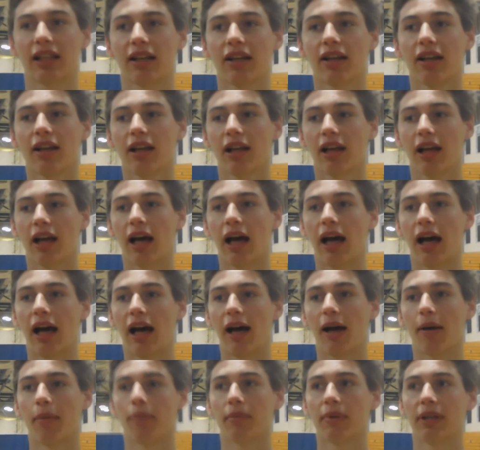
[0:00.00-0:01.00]

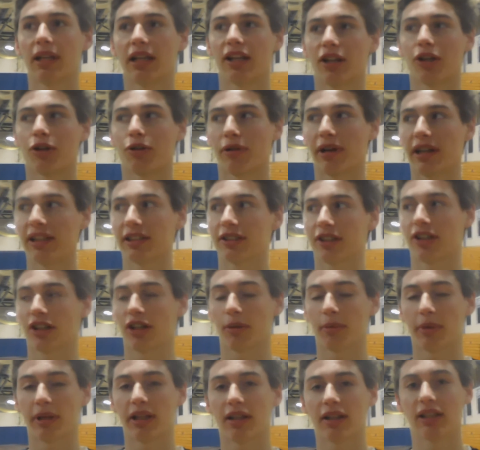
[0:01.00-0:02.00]
He had a great
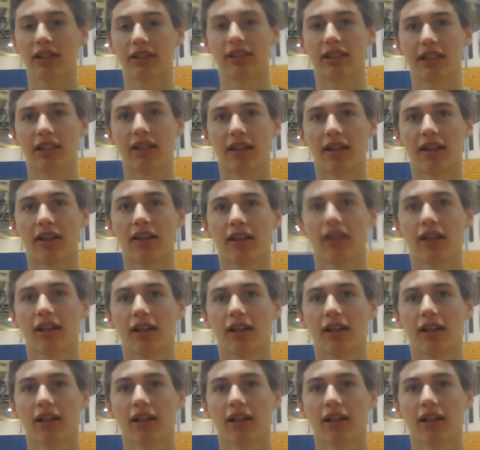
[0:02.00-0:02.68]
tournament this year